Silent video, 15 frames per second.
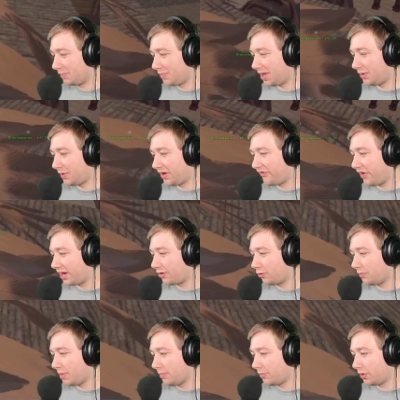By the way, if I can
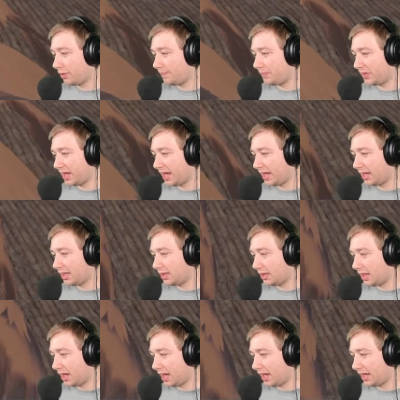remember, and